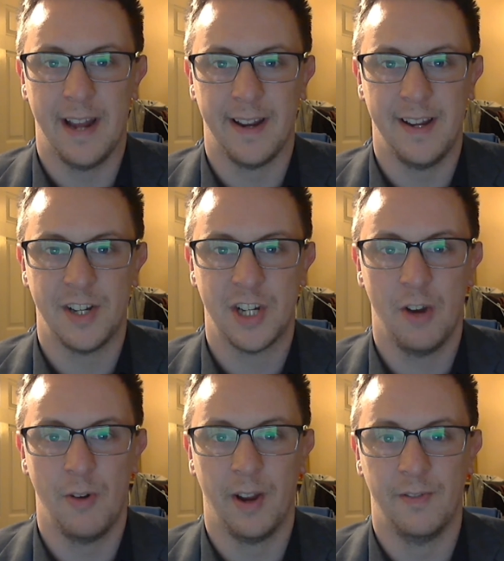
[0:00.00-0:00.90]
we had a
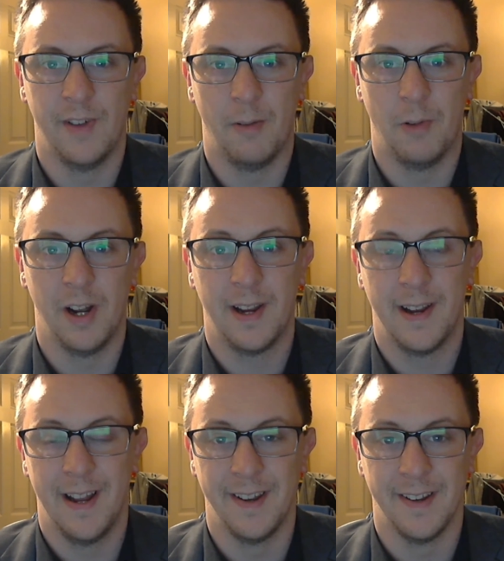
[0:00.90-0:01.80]
showing of our
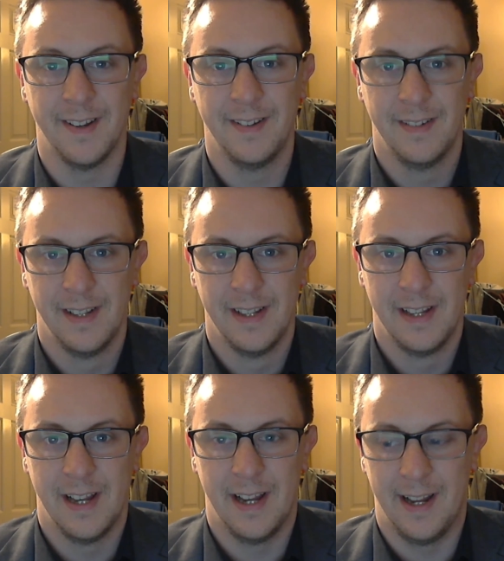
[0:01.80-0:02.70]
work in London.
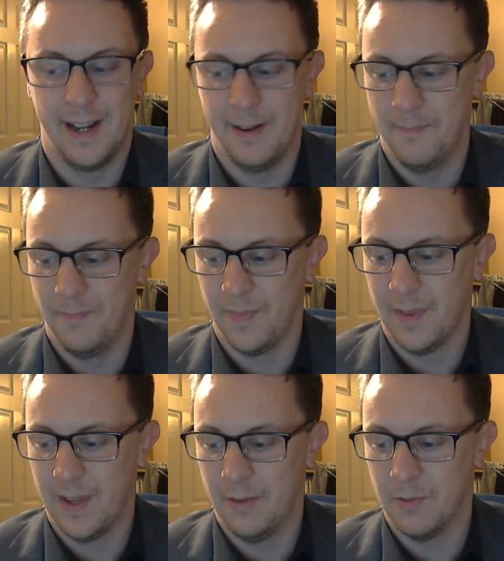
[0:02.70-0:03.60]

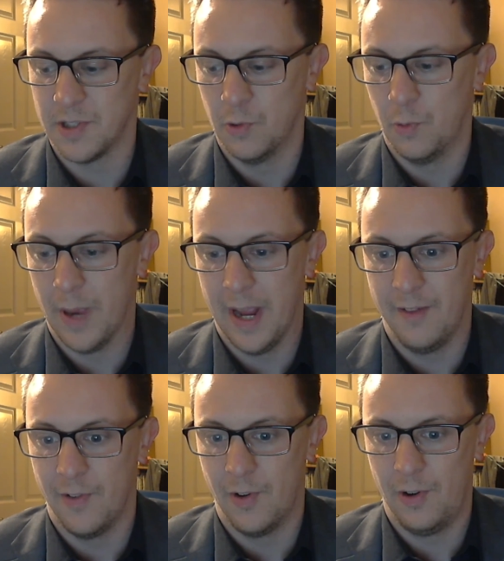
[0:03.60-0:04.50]
It was all
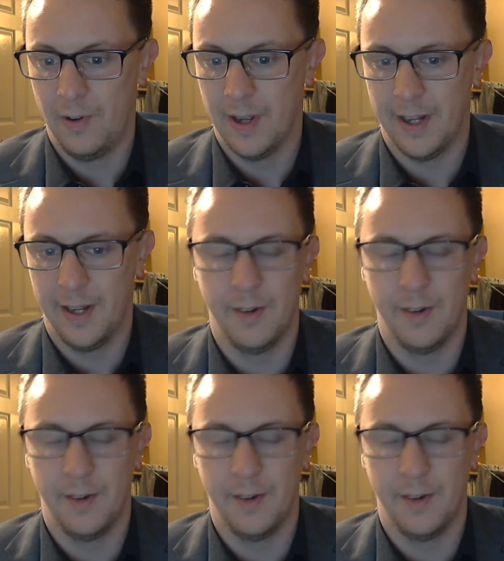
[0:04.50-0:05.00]
paid for,